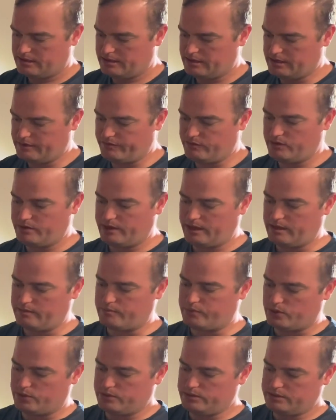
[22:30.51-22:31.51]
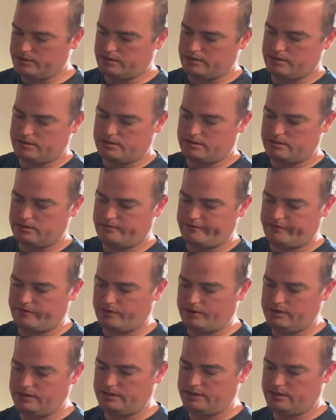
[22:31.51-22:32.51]
If you can't pull it
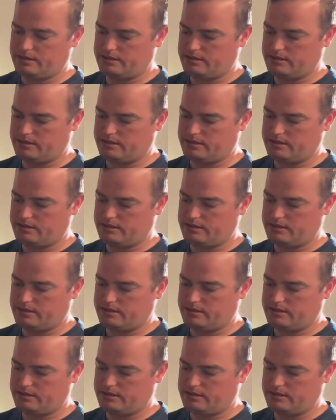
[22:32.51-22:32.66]
freely,